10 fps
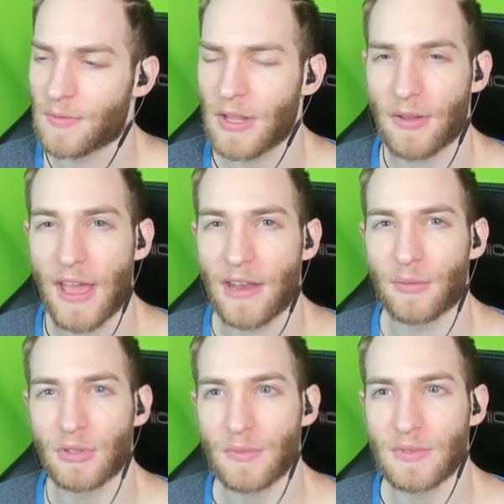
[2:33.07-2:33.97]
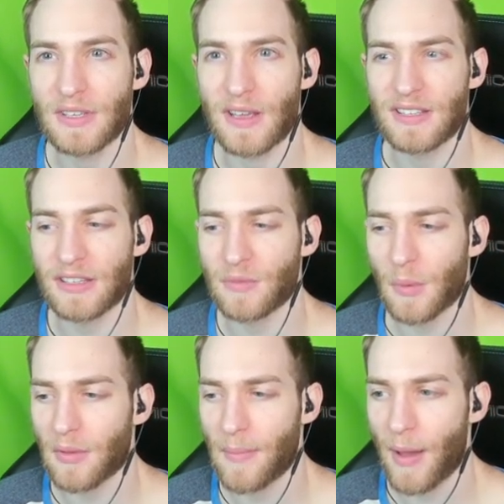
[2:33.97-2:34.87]
Relocated. Which one was it? Is this
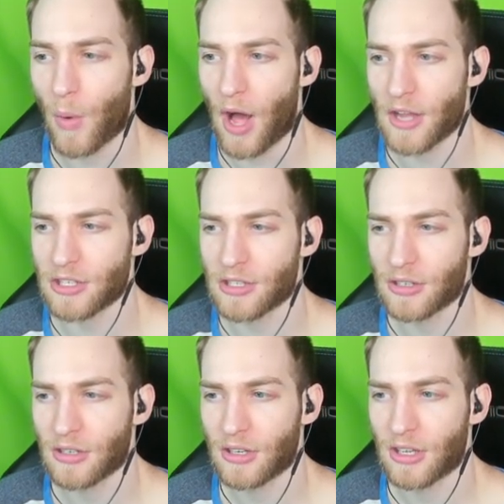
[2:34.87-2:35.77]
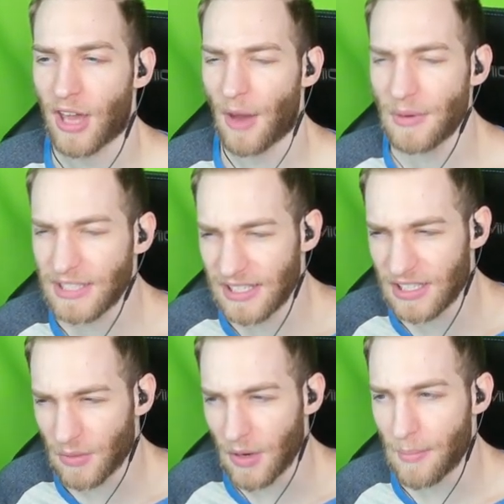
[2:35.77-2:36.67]
one we met Wash? I want to say this
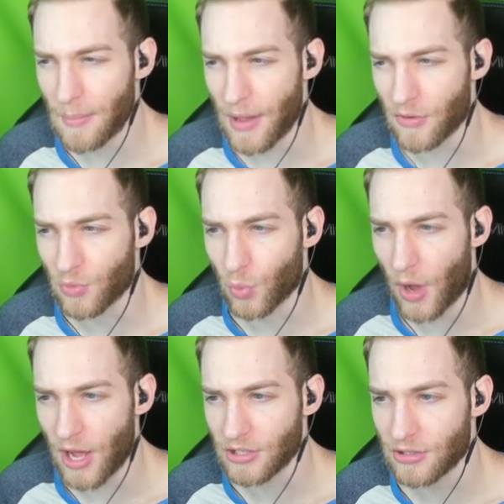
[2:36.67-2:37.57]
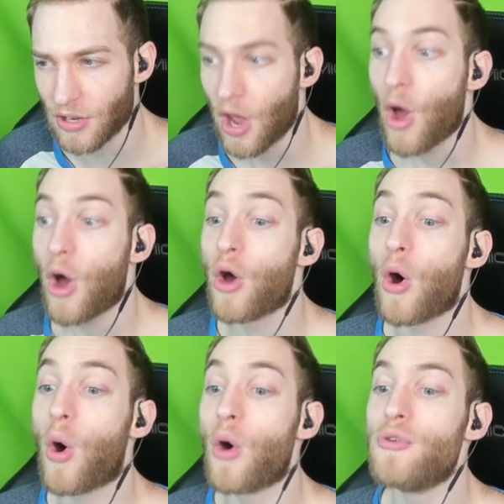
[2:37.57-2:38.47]
is where we met Wash.
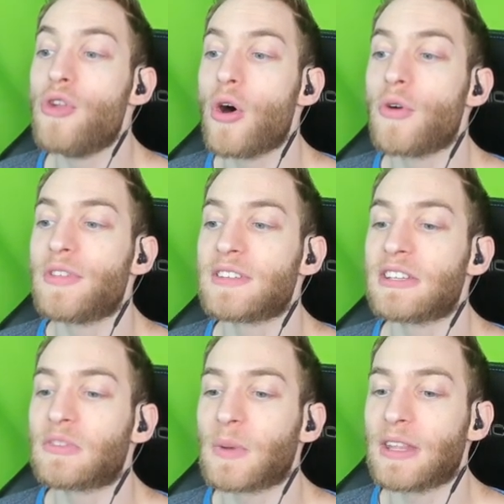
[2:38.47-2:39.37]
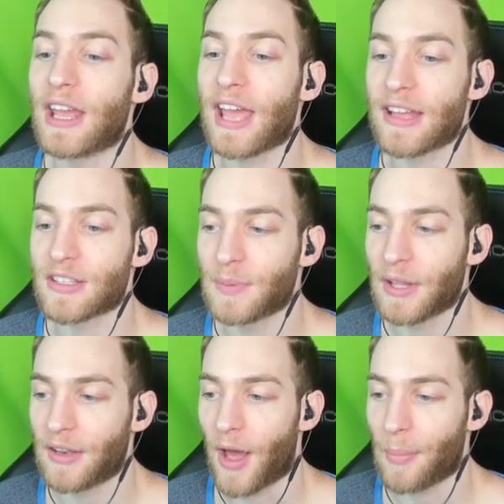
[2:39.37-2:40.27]
No, this is when they got
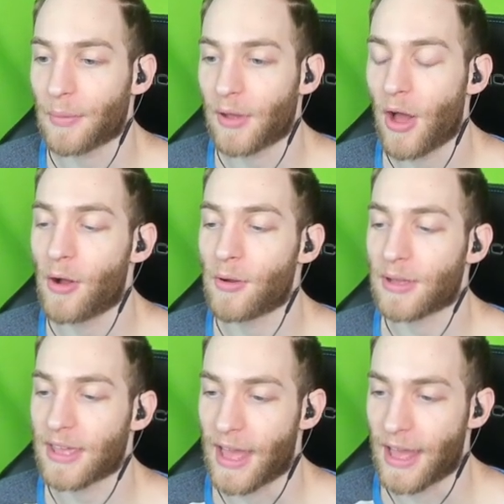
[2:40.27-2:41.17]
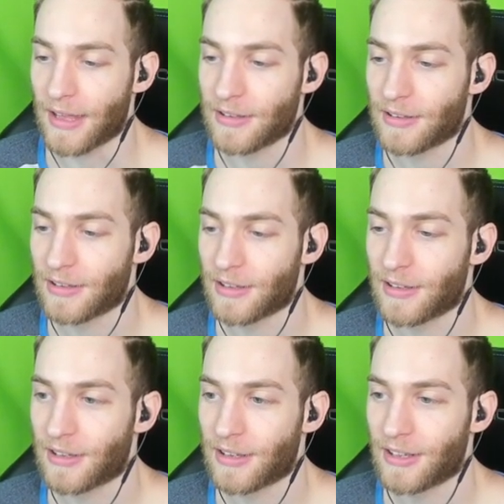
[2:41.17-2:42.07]
split up. Okay.
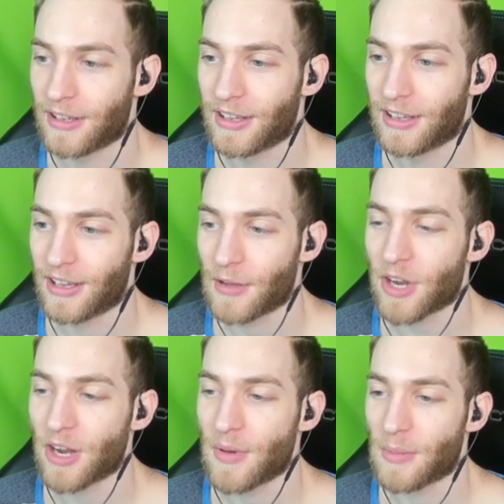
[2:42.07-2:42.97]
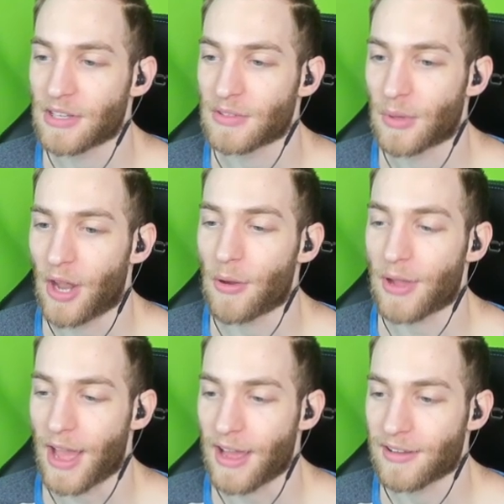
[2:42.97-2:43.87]
I'm trying to remember this one.
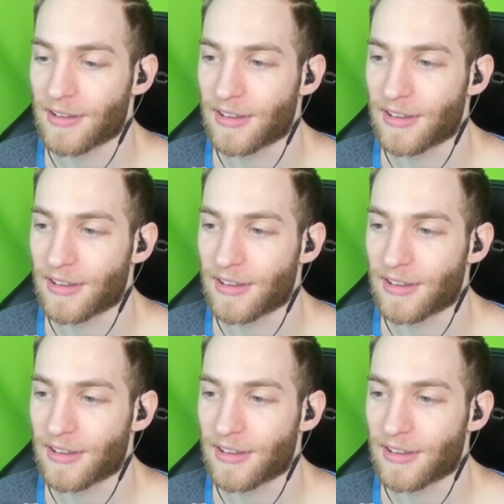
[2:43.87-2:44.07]
Okay.